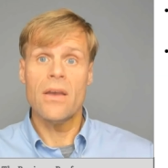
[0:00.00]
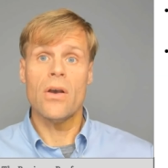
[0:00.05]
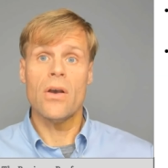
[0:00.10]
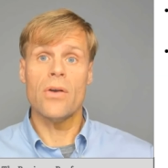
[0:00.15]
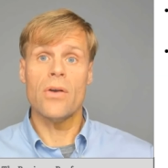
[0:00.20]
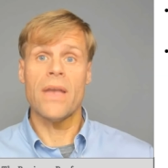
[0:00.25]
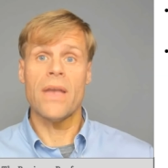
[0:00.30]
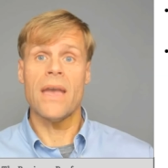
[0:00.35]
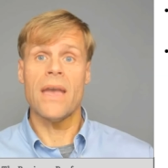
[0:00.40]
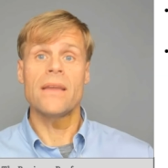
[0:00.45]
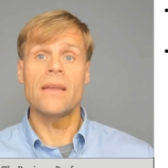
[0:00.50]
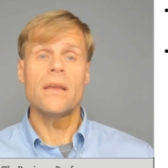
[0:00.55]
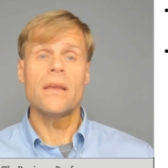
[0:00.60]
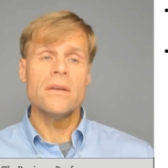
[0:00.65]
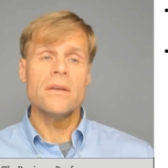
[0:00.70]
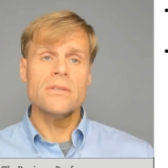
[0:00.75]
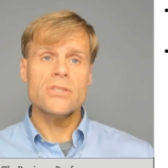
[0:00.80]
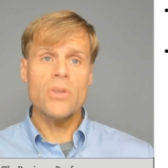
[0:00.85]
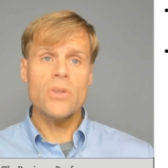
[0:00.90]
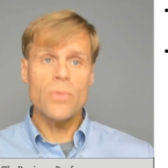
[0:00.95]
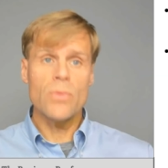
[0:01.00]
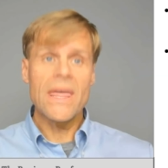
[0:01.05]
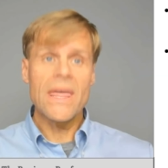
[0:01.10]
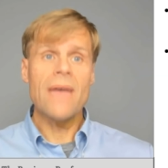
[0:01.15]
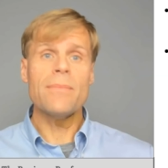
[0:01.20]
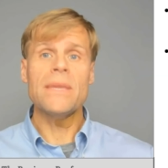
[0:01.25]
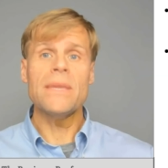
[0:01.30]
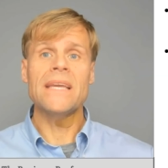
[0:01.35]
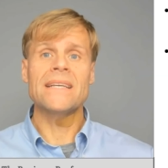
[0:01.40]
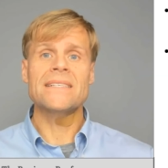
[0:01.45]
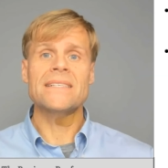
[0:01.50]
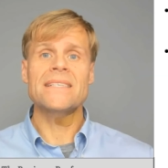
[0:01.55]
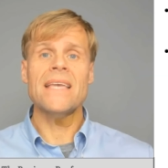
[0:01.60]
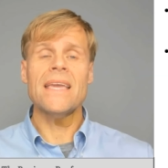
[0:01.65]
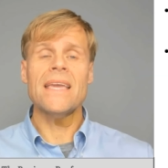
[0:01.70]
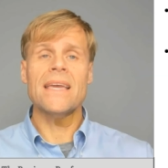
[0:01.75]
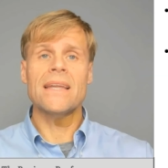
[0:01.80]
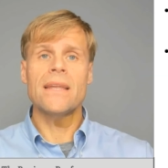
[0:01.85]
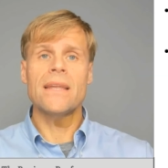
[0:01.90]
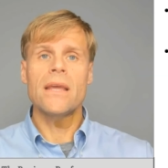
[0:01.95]
Okay, so with that being
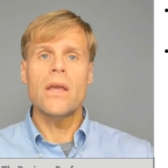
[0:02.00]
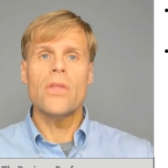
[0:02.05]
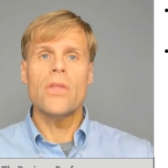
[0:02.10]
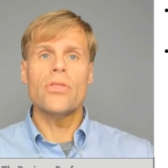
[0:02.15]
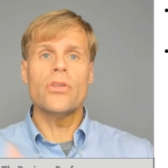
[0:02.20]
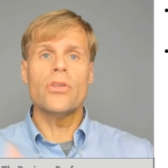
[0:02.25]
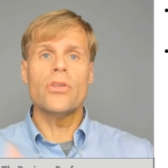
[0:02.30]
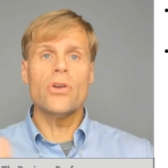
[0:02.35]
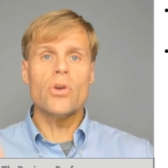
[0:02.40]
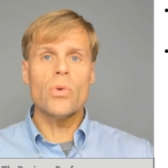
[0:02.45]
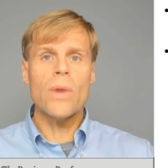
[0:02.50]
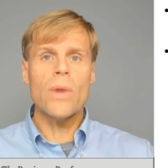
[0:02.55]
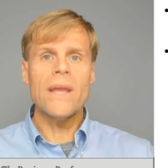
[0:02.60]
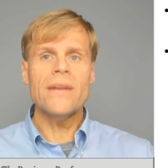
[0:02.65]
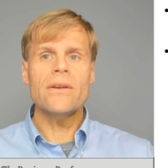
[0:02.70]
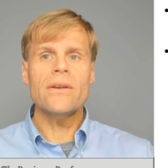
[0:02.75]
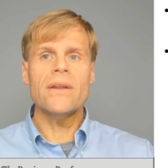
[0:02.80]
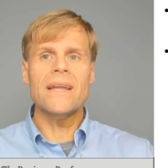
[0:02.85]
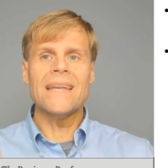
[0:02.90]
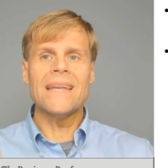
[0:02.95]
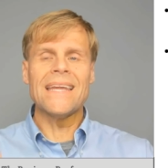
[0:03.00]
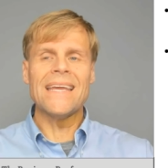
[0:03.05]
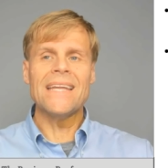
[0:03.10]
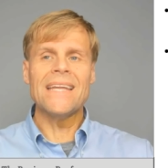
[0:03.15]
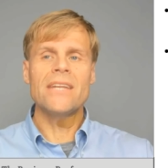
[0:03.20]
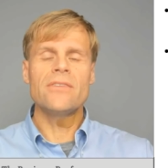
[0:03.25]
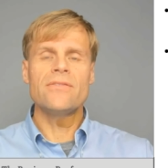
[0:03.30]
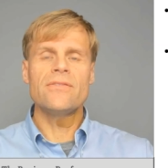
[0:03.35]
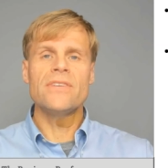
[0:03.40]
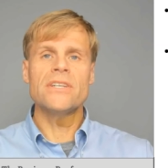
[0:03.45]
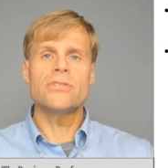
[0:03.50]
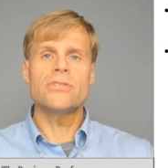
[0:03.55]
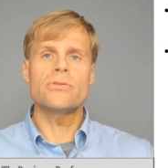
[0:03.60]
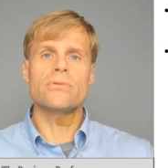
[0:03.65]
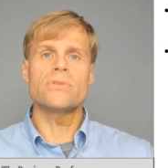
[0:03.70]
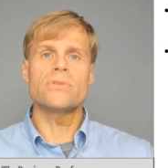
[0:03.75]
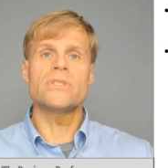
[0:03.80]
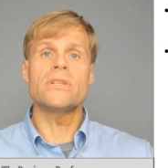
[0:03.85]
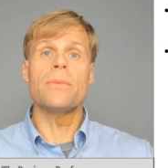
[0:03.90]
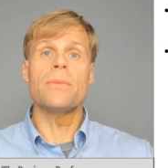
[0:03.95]
said, the greater an
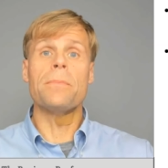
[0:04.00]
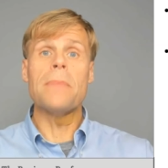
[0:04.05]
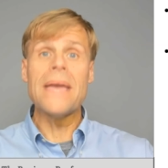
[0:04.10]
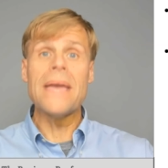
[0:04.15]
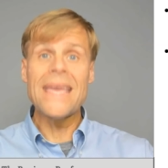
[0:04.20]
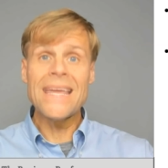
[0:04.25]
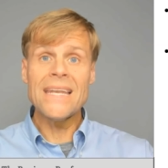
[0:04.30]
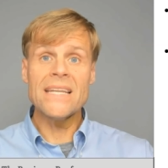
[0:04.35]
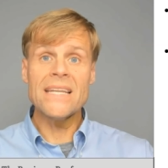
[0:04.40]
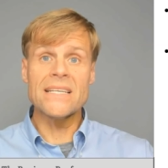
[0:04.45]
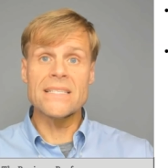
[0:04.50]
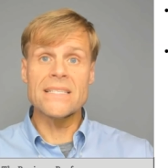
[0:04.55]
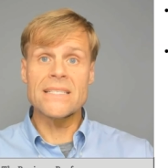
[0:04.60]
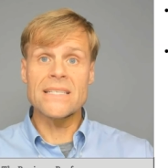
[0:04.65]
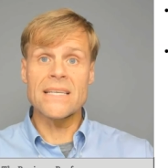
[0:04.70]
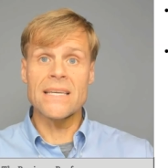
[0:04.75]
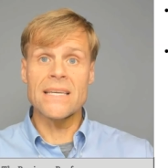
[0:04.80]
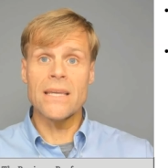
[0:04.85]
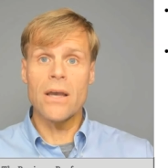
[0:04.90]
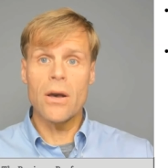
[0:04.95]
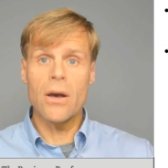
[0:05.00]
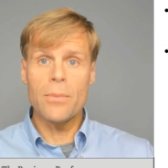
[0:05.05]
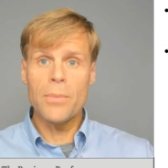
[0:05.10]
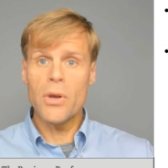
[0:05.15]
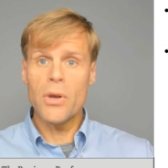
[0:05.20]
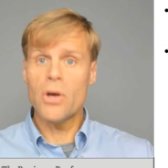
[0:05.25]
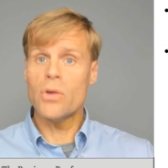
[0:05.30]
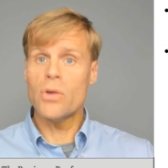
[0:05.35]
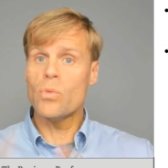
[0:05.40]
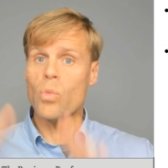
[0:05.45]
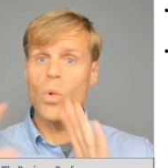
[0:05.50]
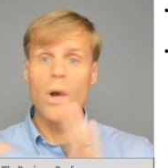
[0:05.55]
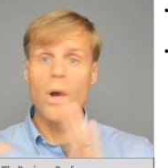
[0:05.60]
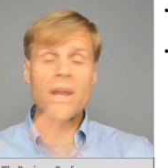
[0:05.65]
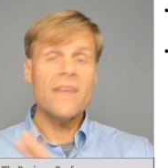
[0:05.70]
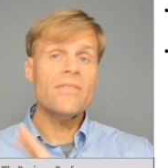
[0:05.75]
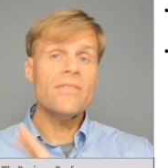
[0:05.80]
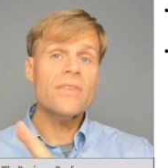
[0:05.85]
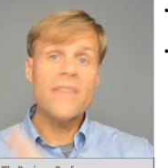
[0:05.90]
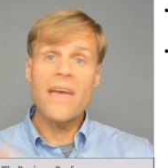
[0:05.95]
individual's dependency upon
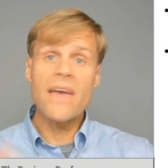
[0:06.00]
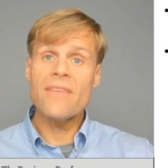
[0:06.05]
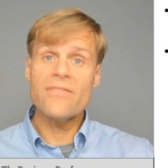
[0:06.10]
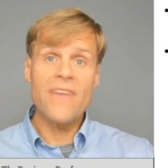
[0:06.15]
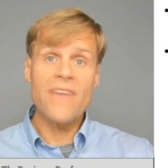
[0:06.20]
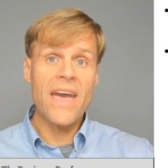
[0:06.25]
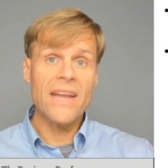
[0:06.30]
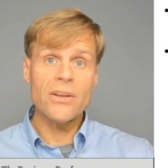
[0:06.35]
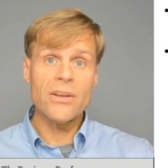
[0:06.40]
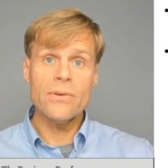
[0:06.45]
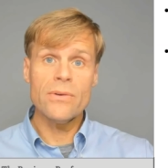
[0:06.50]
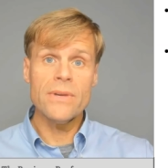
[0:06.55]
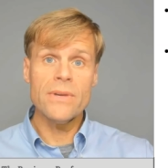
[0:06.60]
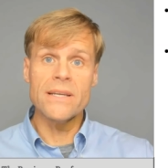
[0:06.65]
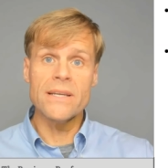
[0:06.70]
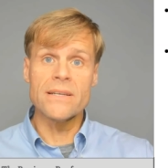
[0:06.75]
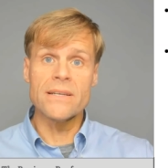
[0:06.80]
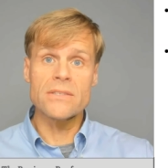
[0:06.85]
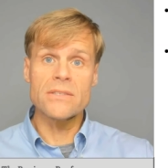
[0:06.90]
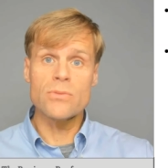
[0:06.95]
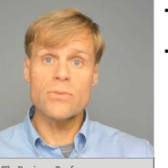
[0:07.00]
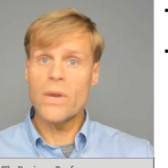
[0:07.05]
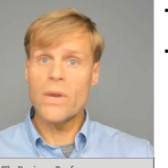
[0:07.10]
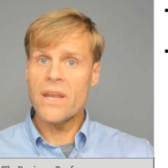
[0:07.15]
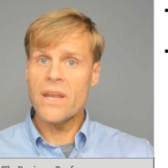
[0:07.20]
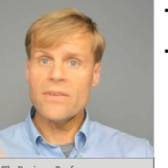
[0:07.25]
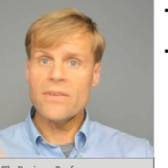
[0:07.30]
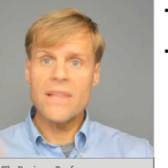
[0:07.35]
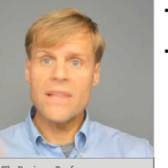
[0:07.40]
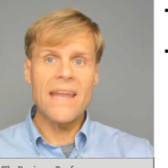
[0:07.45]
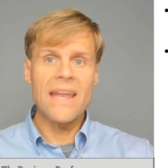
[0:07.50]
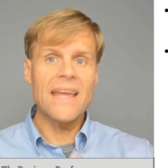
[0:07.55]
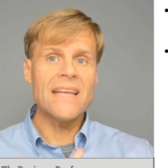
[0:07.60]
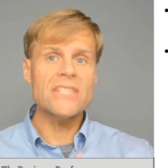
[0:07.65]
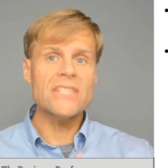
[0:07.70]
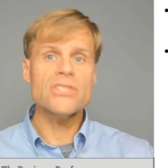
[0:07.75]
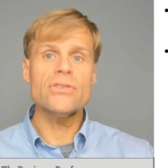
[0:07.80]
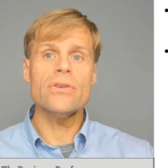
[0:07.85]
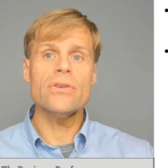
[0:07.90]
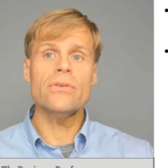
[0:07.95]
whatever that factor is, whatever that
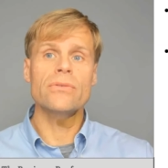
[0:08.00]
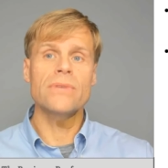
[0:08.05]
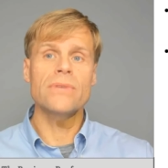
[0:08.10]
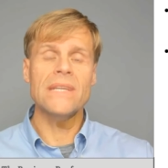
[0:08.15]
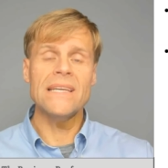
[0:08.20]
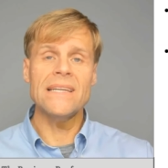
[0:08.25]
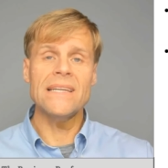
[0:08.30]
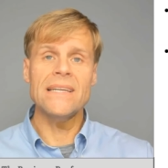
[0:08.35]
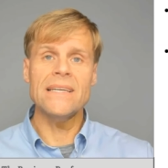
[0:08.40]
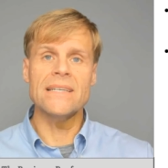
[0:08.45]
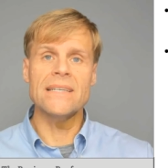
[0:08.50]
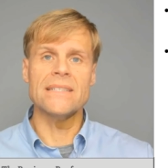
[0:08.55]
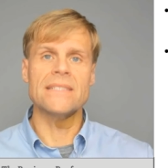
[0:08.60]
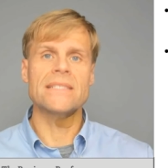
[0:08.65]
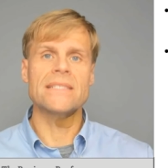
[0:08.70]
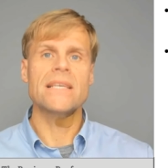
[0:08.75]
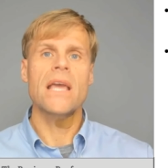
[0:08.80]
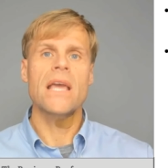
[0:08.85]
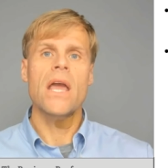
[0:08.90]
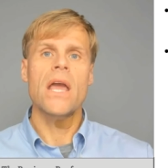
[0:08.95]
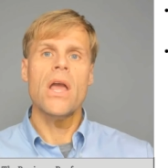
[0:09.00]
external need is,